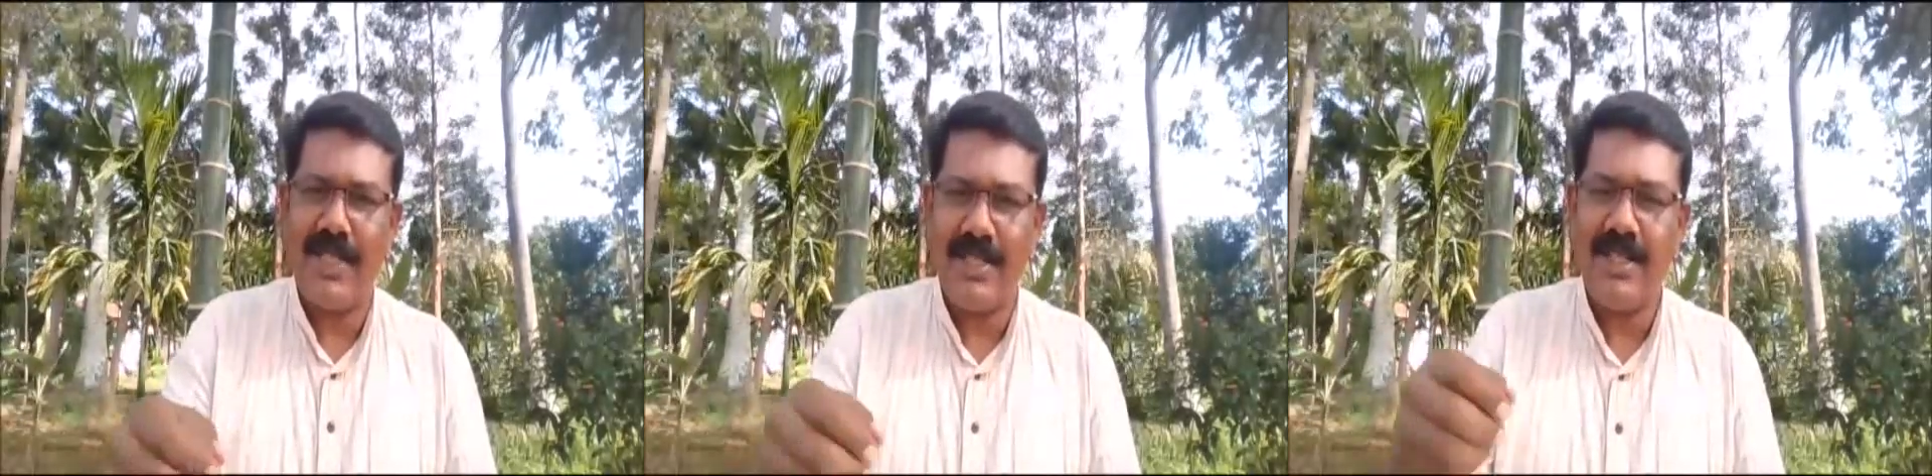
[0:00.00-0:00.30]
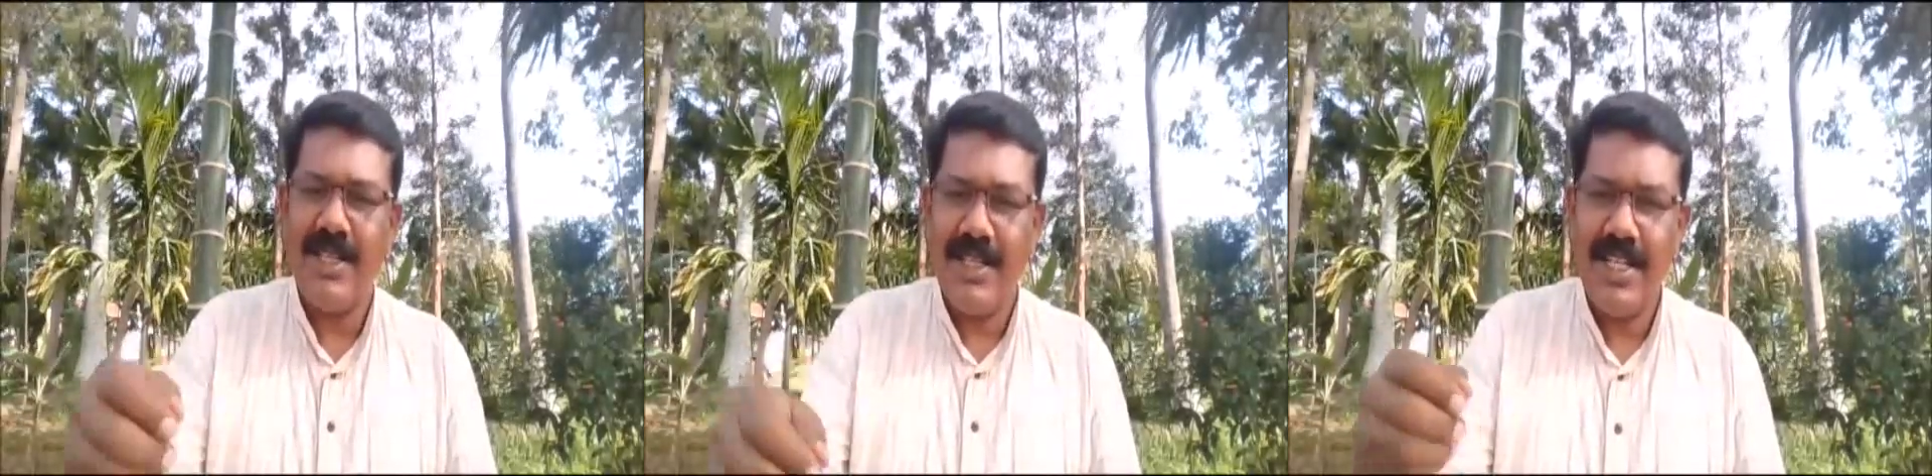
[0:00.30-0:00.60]
I mean,
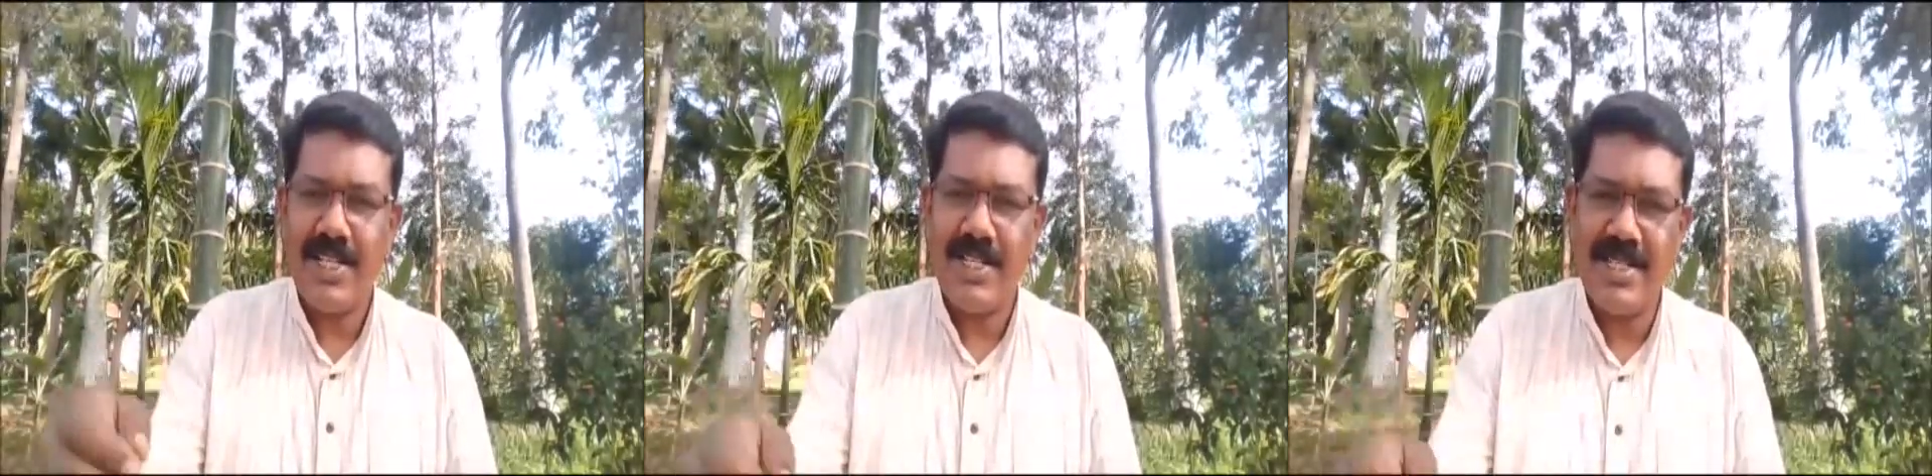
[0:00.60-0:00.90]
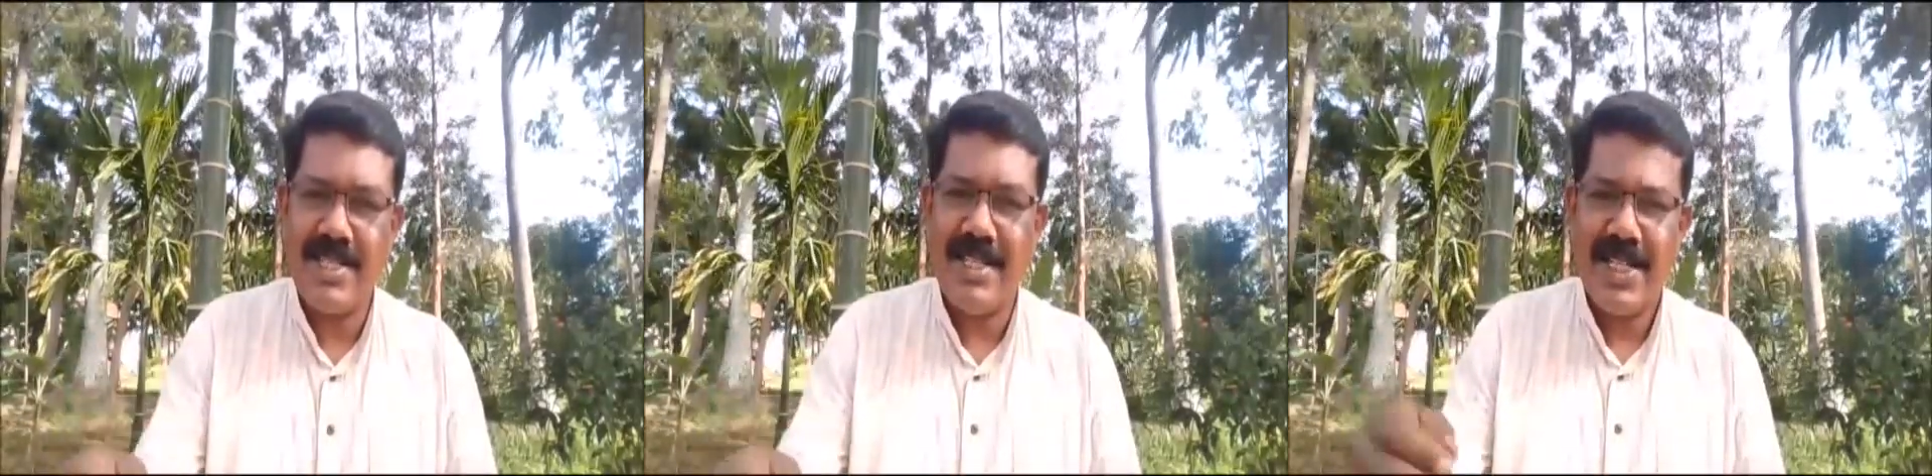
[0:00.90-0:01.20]

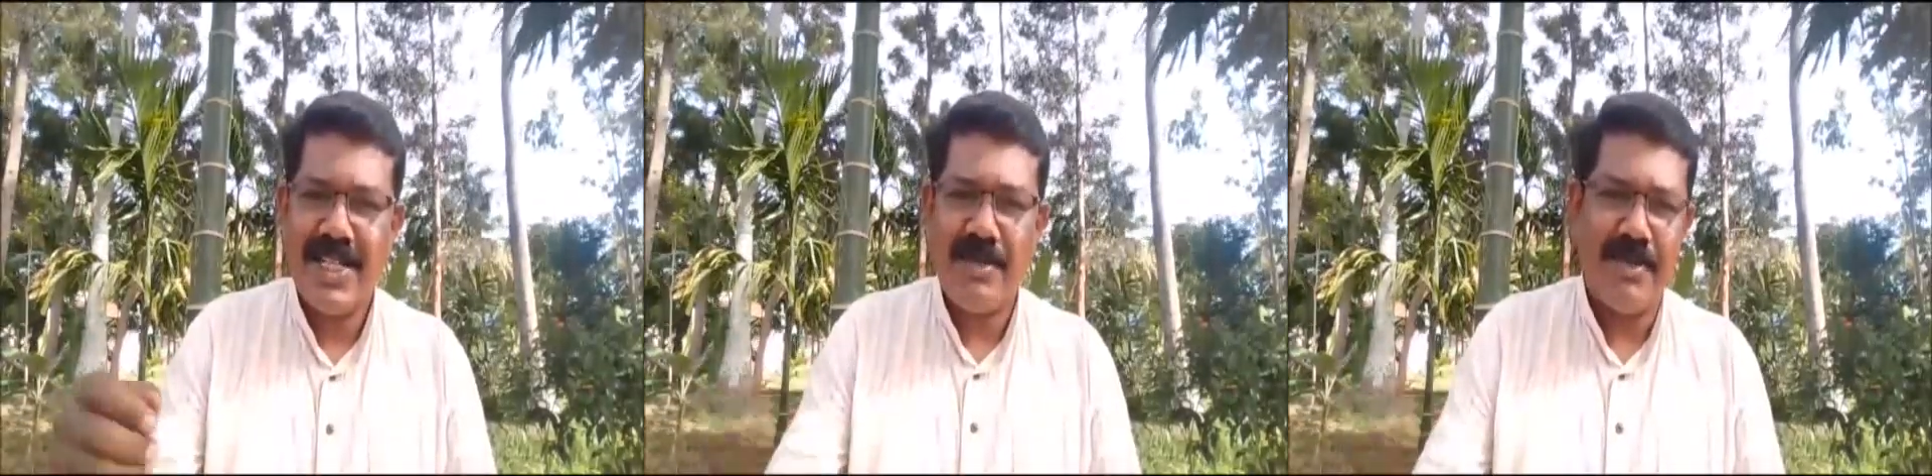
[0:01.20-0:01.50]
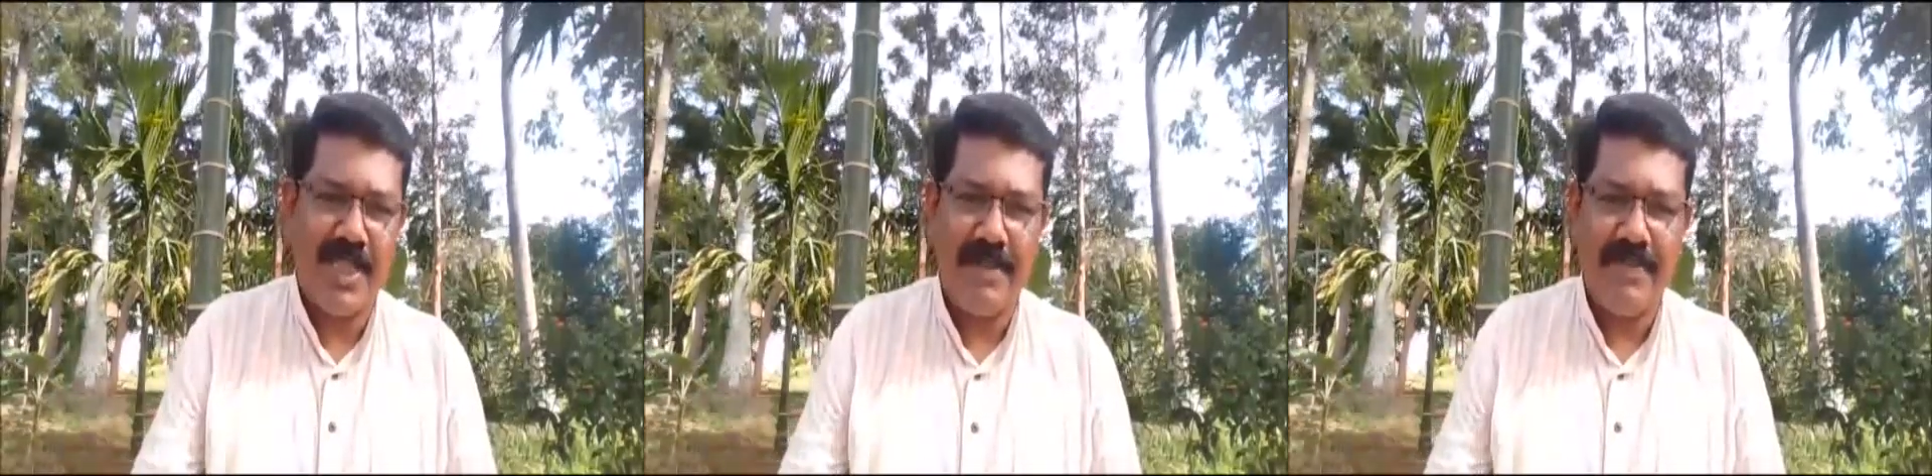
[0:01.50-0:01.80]
nation's
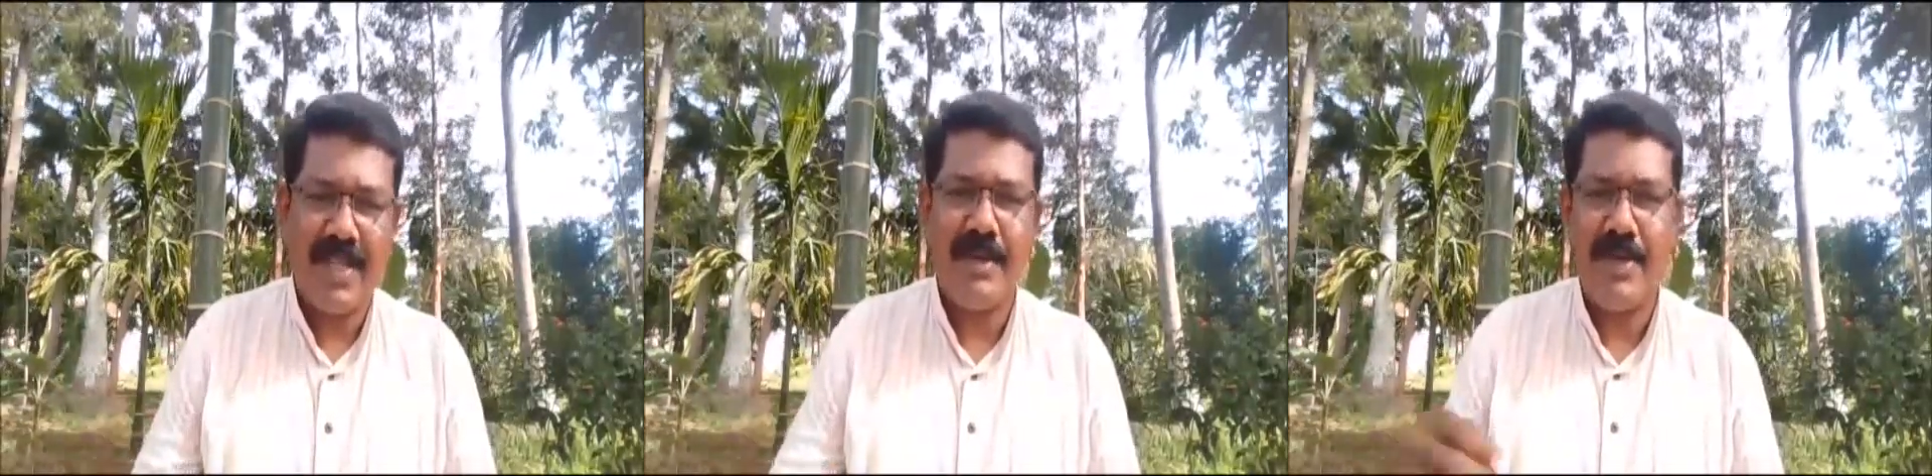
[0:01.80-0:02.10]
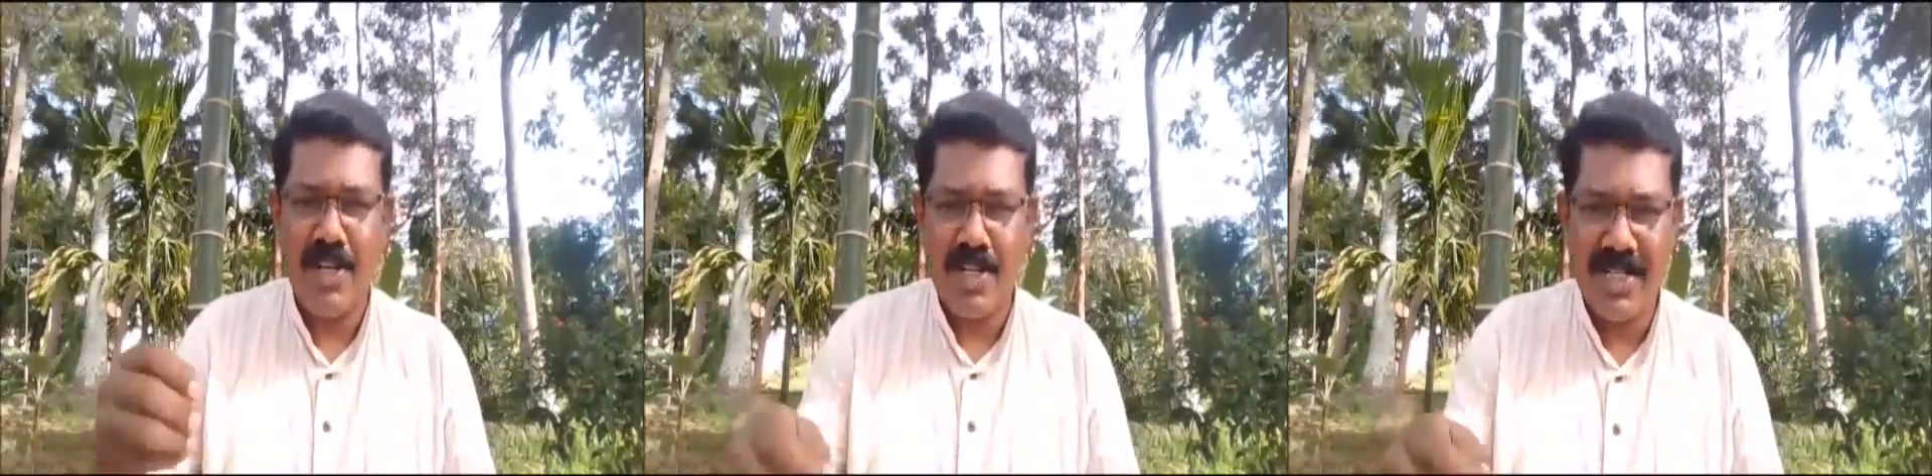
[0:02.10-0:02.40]
kshamate. I
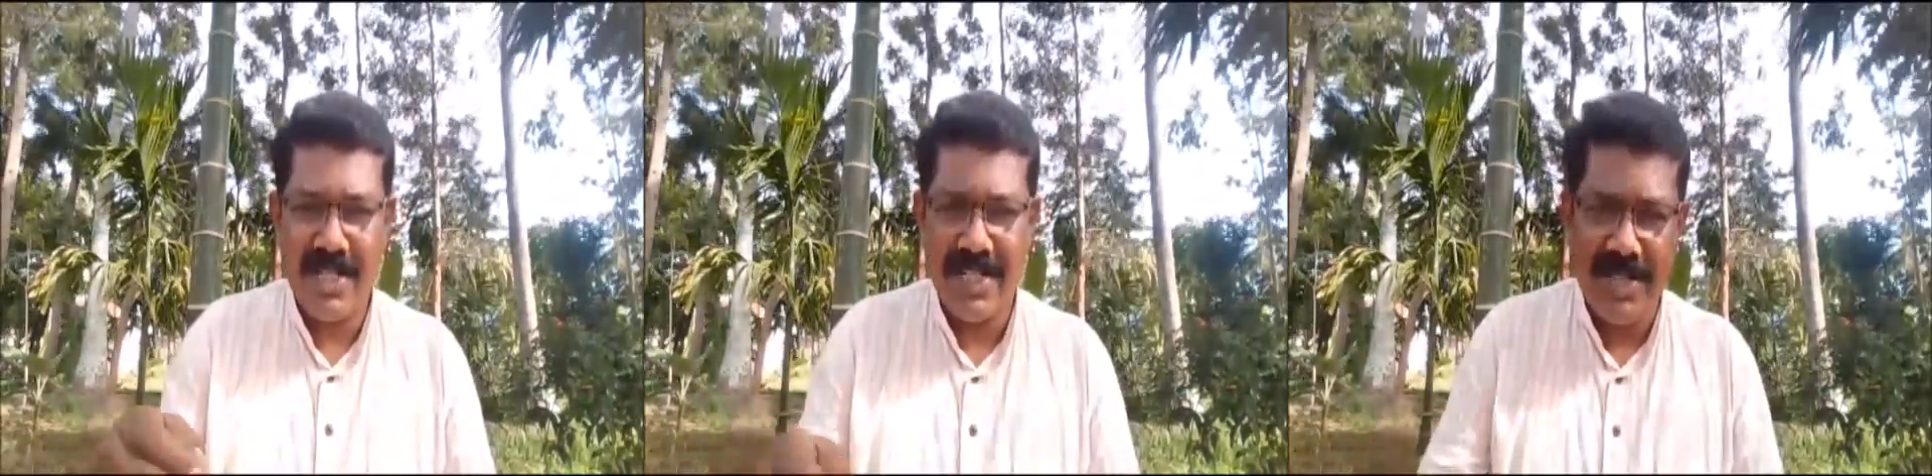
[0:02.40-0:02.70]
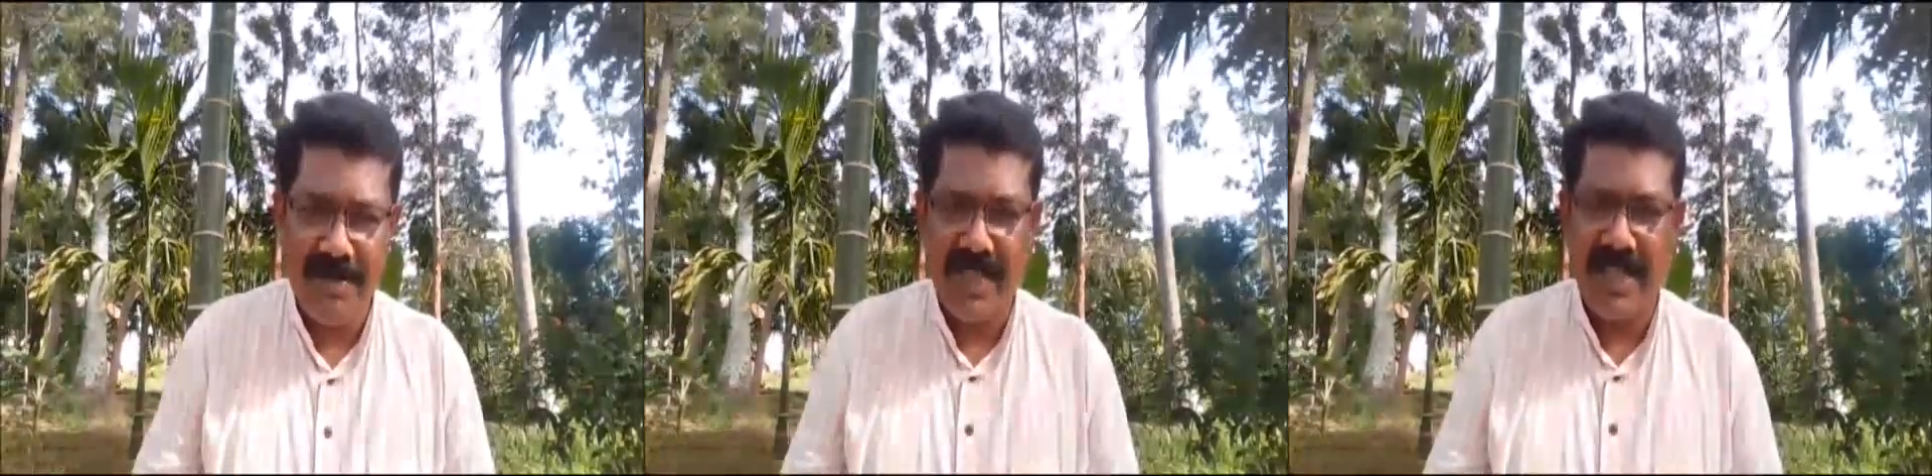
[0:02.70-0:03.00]
mean, rashtra
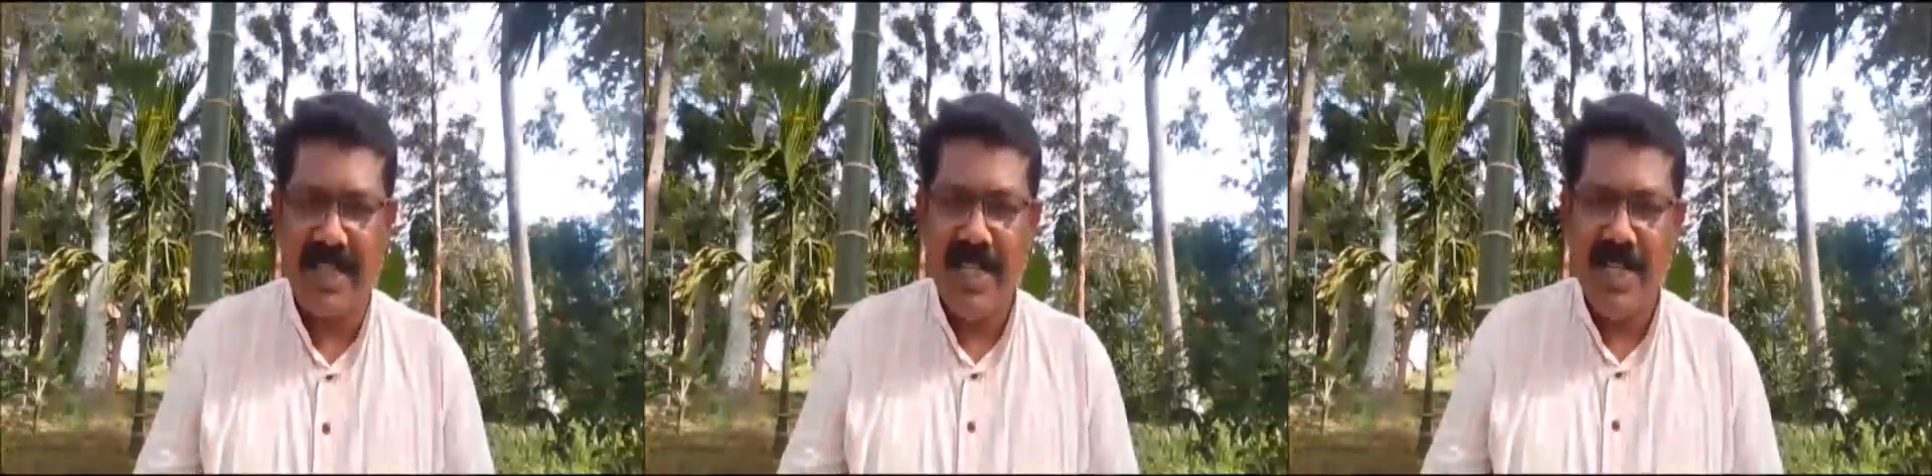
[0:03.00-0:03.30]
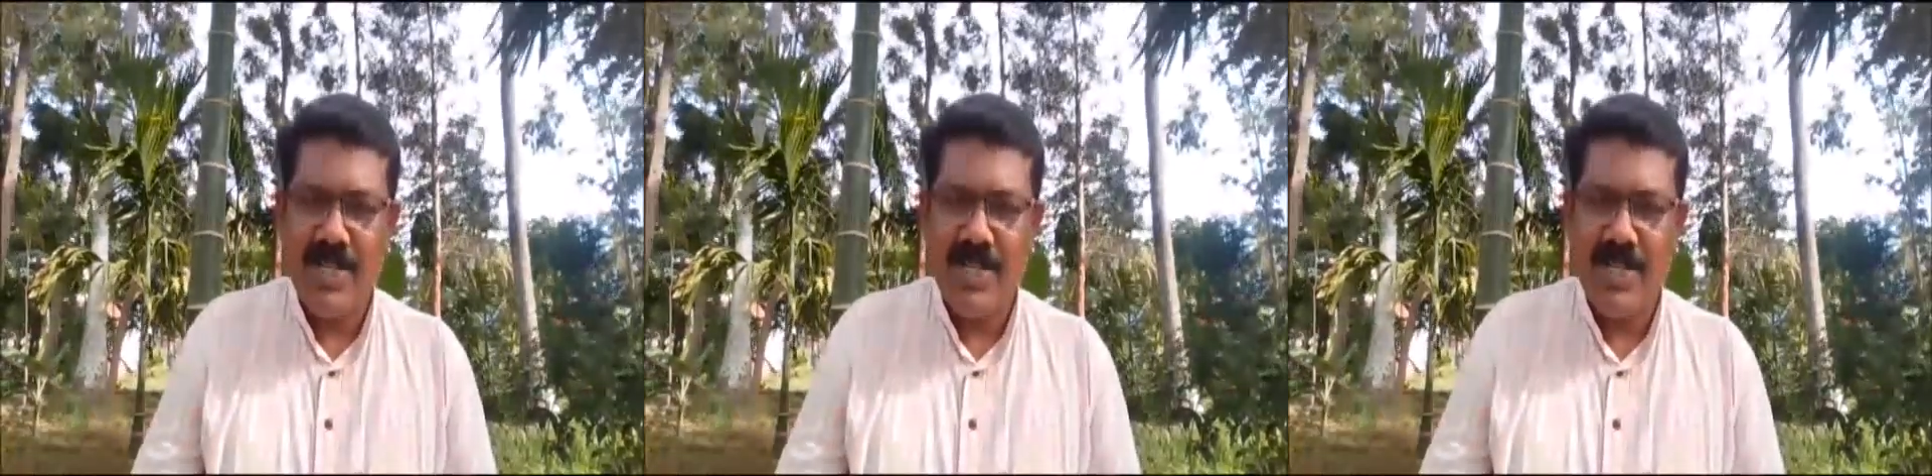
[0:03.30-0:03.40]
kshamate.